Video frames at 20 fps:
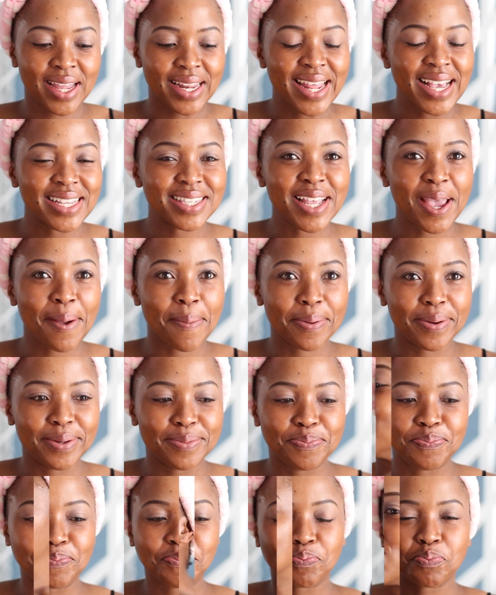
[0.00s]
Next step,
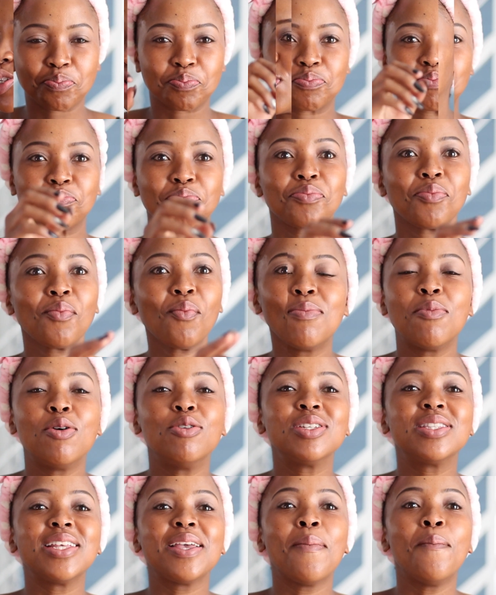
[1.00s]
listen to this one. This is the
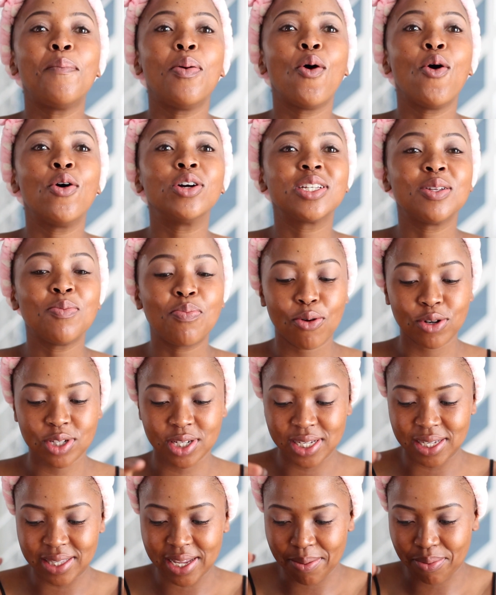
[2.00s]
most
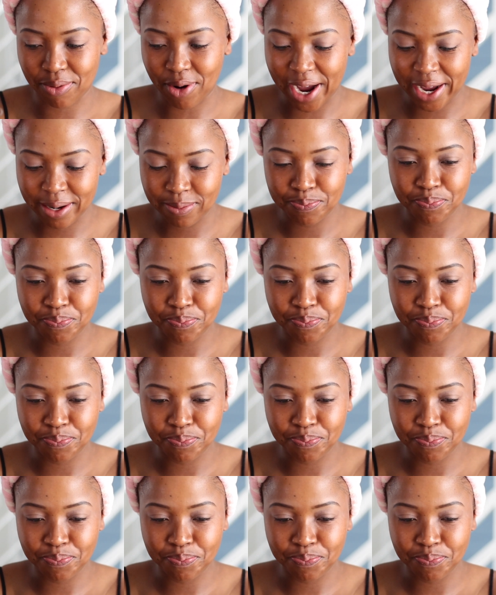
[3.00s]
important step, right?